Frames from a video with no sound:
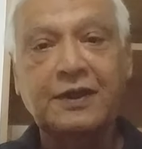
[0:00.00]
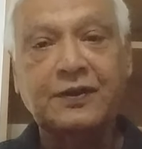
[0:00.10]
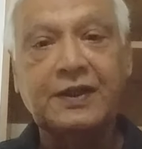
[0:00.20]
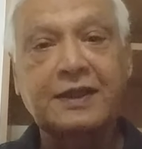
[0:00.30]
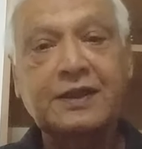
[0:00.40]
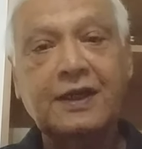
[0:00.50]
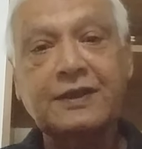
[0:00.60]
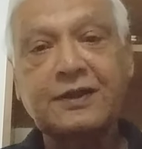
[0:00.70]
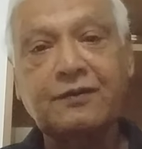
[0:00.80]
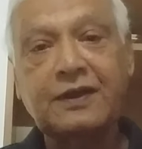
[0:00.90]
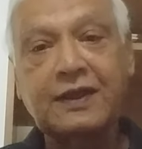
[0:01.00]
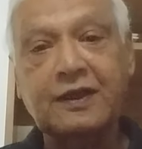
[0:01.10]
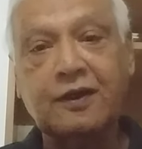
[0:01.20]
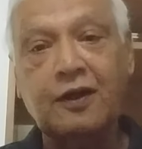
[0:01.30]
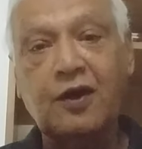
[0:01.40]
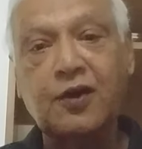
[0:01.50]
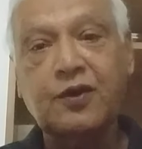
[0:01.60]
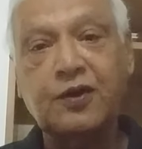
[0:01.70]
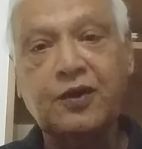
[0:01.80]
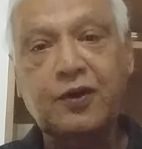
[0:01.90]
that there is a very
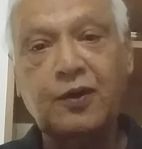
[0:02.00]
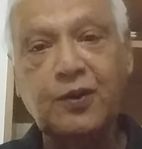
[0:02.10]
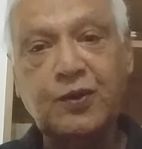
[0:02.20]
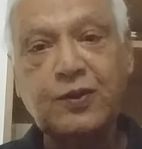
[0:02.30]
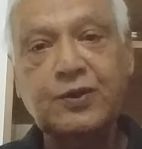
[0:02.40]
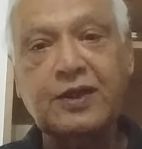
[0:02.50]
close